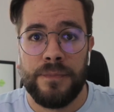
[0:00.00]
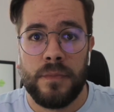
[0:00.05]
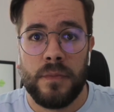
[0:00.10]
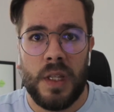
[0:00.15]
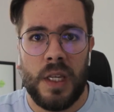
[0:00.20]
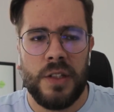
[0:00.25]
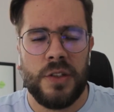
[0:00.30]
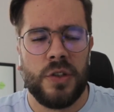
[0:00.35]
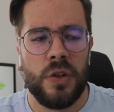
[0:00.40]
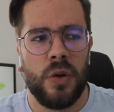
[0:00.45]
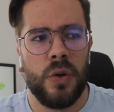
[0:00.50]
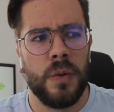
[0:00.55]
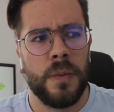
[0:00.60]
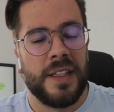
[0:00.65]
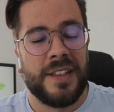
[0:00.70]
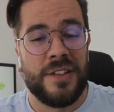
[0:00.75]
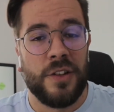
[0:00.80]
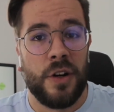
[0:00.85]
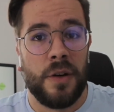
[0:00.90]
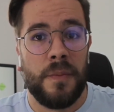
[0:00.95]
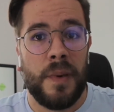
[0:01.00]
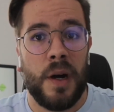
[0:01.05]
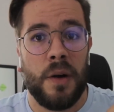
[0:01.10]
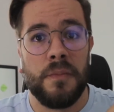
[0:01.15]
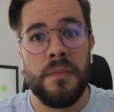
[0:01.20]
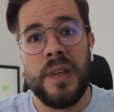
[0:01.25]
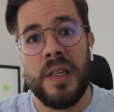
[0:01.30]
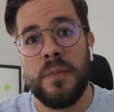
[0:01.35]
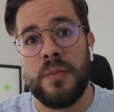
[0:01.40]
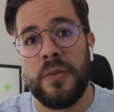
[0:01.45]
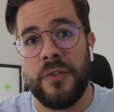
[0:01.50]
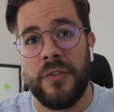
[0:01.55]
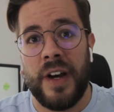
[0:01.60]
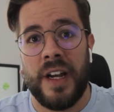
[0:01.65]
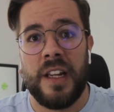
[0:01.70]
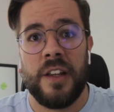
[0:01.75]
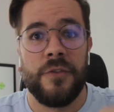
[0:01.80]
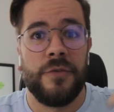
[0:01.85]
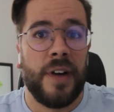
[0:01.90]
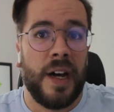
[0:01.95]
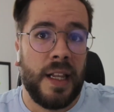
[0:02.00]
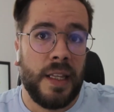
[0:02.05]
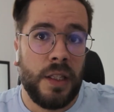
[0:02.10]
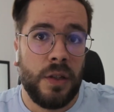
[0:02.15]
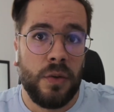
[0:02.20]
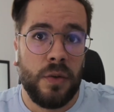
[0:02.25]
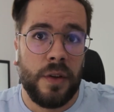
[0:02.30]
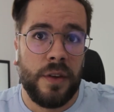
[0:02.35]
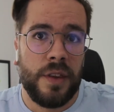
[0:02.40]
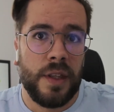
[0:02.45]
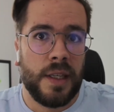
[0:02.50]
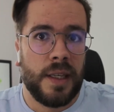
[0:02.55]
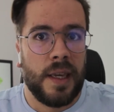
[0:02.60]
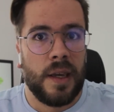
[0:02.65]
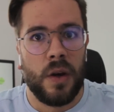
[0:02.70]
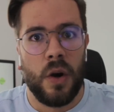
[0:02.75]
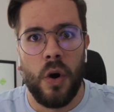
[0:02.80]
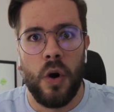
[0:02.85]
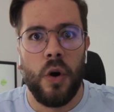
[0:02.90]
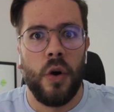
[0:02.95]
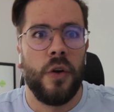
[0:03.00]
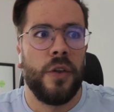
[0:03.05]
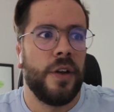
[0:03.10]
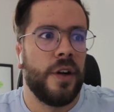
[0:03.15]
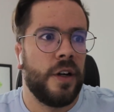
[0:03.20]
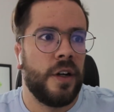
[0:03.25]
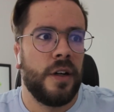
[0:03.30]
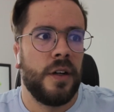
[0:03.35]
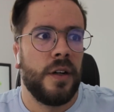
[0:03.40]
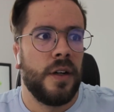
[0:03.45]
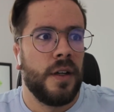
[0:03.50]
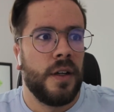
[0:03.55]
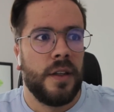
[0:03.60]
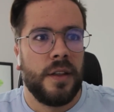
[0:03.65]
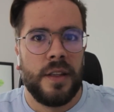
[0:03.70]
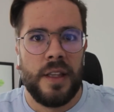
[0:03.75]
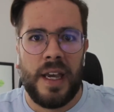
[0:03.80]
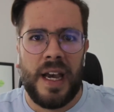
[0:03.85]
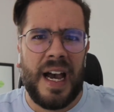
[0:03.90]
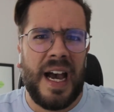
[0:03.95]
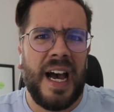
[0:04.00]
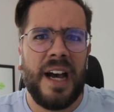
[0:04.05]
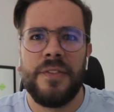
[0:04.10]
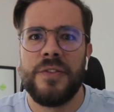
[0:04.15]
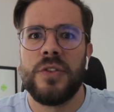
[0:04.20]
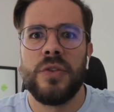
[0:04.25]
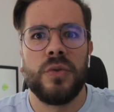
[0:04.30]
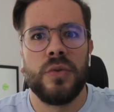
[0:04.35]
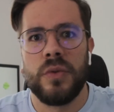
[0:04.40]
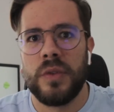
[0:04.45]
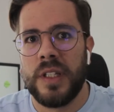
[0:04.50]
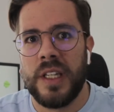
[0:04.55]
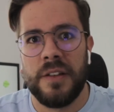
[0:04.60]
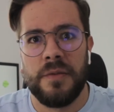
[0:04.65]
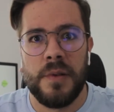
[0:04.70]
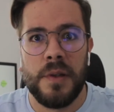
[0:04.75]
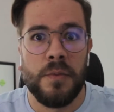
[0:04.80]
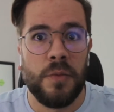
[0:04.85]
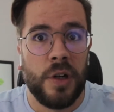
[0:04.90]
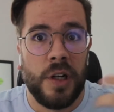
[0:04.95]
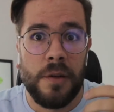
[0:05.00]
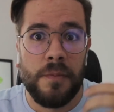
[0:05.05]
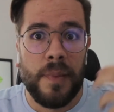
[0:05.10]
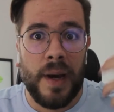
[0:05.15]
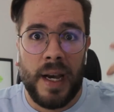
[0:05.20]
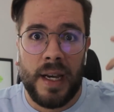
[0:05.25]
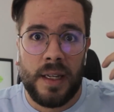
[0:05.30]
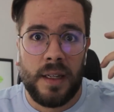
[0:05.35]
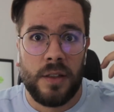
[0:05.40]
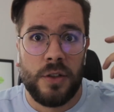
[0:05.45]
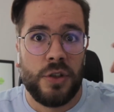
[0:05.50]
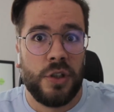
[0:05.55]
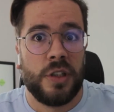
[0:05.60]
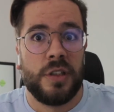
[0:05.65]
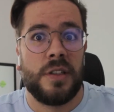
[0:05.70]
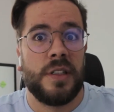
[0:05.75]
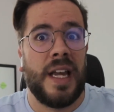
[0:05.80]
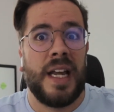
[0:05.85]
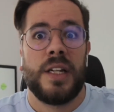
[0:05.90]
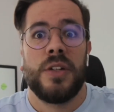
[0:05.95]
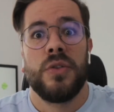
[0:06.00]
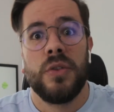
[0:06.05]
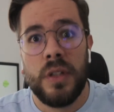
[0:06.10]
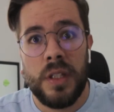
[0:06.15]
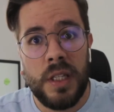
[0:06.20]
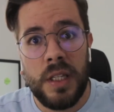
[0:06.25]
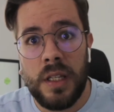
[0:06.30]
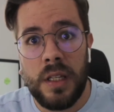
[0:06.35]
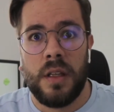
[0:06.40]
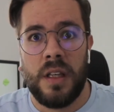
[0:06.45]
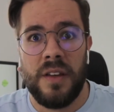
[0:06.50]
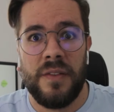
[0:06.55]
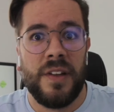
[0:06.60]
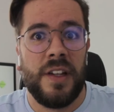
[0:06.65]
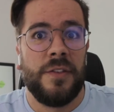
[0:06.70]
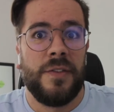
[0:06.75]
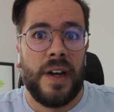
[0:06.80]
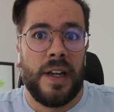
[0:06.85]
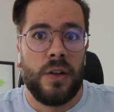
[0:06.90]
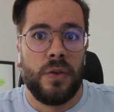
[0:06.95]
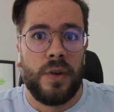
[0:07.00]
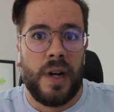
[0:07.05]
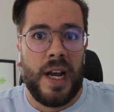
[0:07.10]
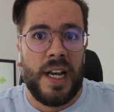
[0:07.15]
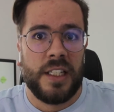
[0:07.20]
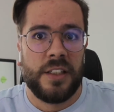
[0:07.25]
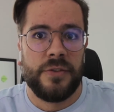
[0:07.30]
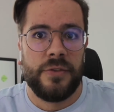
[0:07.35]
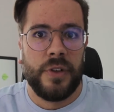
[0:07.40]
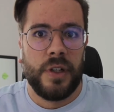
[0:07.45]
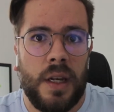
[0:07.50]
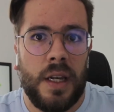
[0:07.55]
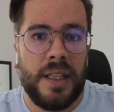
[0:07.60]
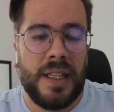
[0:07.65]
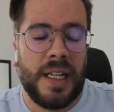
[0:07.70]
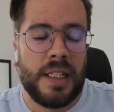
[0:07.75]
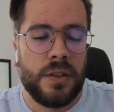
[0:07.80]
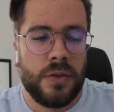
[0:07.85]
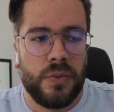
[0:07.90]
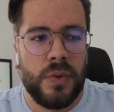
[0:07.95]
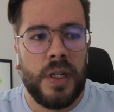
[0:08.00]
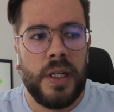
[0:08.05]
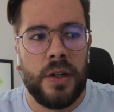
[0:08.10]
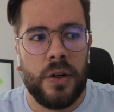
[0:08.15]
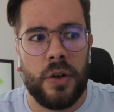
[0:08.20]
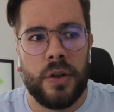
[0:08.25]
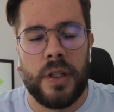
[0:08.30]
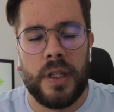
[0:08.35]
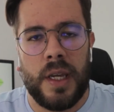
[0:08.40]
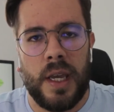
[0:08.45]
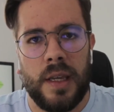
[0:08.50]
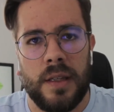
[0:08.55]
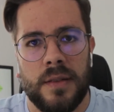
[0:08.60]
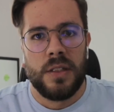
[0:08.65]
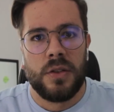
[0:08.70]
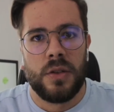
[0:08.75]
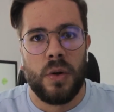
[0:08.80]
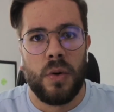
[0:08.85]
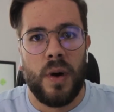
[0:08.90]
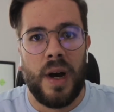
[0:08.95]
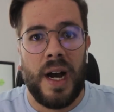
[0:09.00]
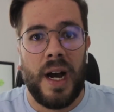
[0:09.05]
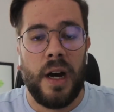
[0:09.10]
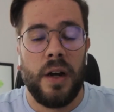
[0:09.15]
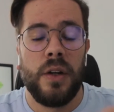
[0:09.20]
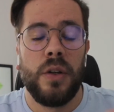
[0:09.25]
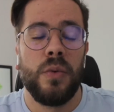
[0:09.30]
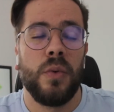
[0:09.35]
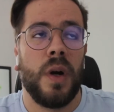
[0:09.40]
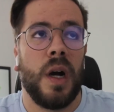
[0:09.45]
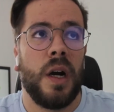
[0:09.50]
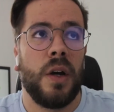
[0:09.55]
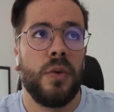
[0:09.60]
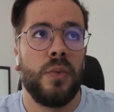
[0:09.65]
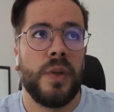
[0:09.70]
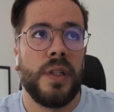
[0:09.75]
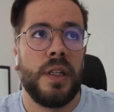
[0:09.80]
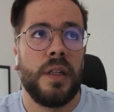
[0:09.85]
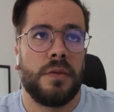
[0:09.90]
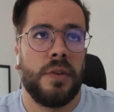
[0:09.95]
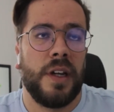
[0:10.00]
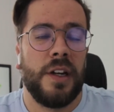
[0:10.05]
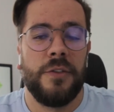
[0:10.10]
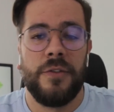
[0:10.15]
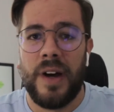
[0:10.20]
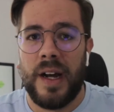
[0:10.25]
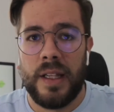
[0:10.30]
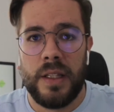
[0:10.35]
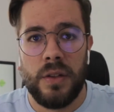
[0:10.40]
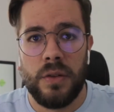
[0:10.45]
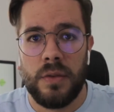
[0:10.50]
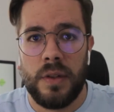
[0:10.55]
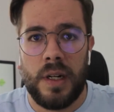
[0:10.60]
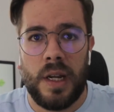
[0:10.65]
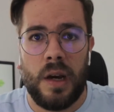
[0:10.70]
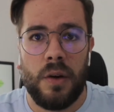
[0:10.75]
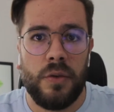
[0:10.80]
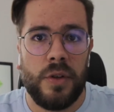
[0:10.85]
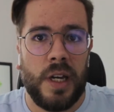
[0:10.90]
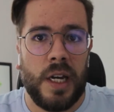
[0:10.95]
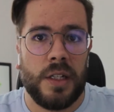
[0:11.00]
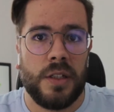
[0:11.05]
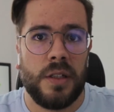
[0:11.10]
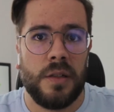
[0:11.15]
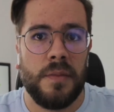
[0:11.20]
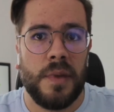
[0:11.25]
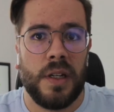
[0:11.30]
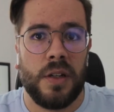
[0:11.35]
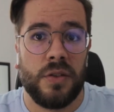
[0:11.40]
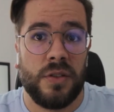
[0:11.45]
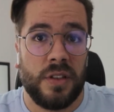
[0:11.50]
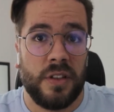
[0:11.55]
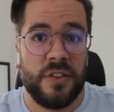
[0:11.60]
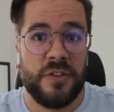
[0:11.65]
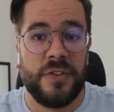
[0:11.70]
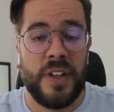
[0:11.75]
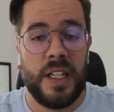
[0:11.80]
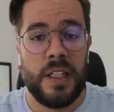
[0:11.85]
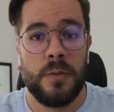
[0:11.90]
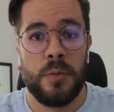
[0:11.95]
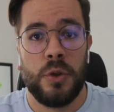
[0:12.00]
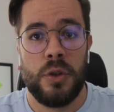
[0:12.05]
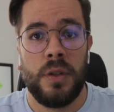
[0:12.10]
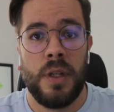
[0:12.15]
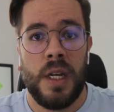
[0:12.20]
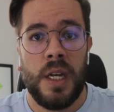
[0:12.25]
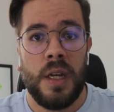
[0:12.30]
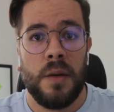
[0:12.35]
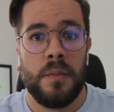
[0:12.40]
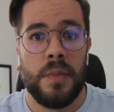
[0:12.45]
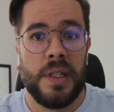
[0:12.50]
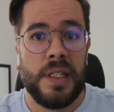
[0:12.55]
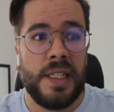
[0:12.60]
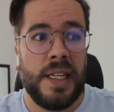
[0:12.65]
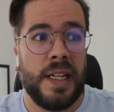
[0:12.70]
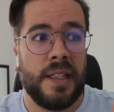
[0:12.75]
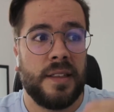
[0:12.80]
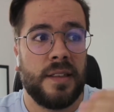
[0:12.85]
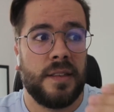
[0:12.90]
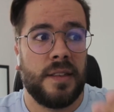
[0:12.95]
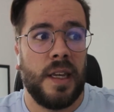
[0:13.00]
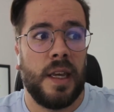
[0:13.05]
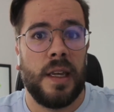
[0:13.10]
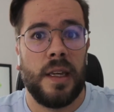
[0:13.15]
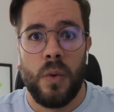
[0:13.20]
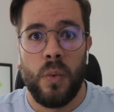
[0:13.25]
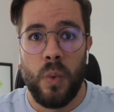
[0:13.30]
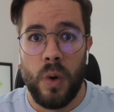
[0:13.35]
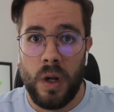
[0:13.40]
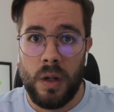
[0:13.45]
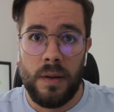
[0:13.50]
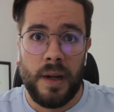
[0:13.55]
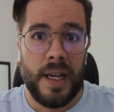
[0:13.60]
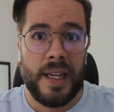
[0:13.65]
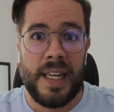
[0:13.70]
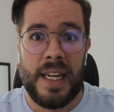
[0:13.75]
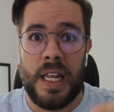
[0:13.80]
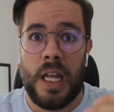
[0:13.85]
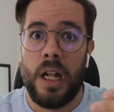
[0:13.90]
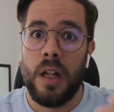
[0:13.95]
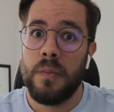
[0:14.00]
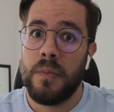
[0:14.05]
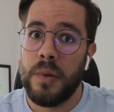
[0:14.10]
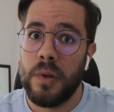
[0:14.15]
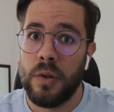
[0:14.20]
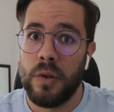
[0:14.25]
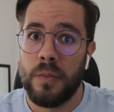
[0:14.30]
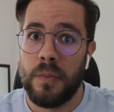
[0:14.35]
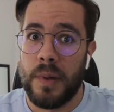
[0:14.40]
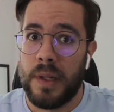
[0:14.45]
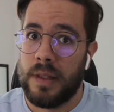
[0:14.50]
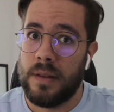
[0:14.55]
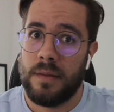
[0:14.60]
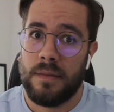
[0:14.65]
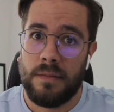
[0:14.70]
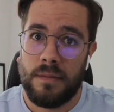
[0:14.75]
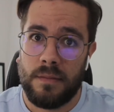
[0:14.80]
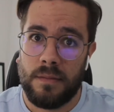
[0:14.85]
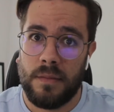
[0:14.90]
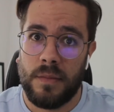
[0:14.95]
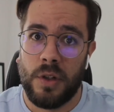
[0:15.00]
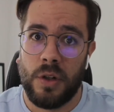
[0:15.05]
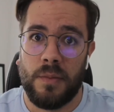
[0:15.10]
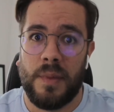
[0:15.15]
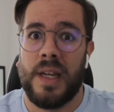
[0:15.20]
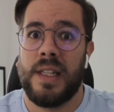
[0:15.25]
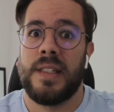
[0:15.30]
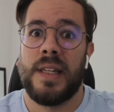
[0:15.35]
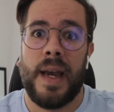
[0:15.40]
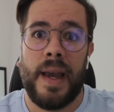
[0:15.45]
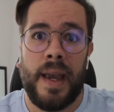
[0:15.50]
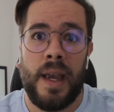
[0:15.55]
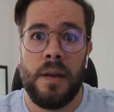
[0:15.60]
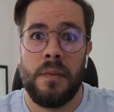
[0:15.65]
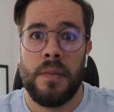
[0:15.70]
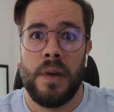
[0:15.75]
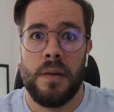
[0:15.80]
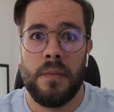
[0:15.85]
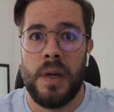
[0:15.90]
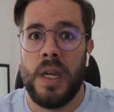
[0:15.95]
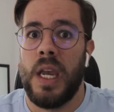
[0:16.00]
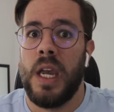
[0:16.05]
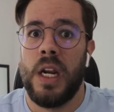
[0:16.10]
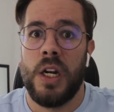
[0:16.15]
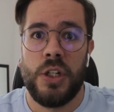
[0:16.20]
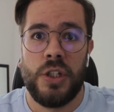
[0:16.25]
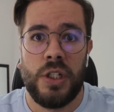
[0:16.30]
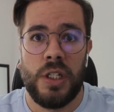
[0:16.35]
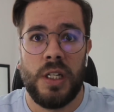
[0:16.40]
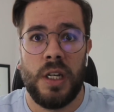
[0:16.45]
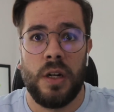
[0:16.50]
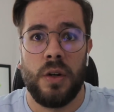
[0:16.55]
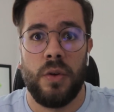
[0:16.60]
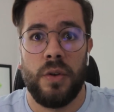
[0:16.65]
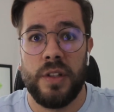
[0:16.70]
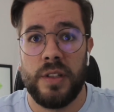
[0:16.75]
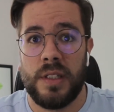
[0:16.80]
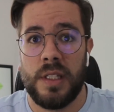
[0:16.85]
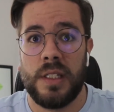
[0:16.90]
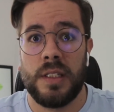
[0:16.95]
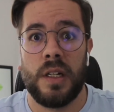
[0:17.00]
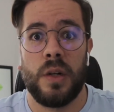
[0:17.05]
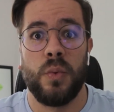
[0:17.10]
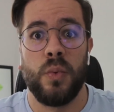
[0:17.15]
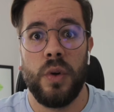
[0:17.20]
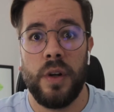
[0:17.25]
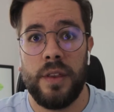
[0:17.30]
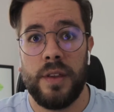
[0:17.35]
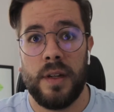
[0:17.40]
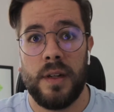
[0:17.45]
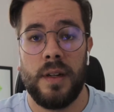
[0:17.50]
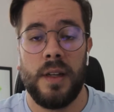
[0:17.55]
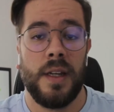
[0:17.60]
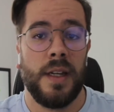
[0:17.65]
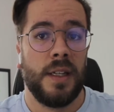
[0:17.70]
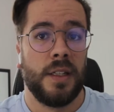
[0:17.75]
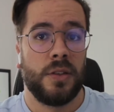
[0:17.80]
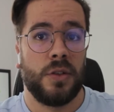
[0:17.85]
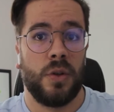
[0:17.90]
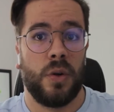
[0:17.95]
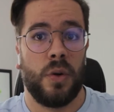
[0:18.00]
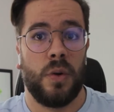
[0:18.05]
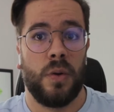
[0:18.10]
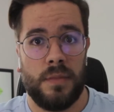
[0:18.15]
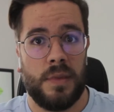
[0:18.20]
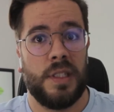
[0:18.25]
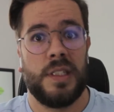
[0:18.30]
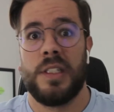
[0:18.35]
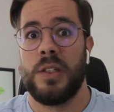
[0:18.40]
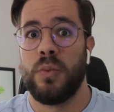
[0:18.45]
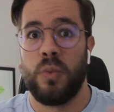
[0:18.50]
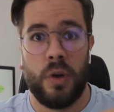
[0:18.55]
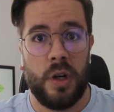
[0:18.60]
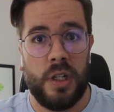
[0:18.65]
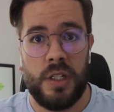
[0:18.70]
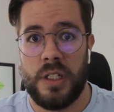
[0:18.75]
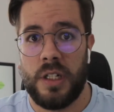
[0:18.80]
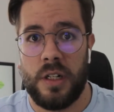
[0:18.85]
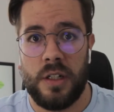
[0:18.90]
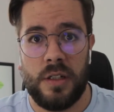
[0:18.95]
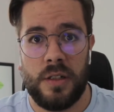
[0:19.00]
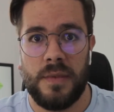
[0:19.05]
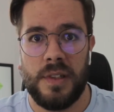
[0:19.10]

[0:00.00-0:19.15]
And so it's not about me providing value and thinking, oh, they have to give me money back just naturally, even if I don't ask for it. And that's really not the case. So how do we create value, and how do we actually make ourselves valuable, but yet say, well, I can help you, but my time and my energy and all these things are worth it, so this is what I charge.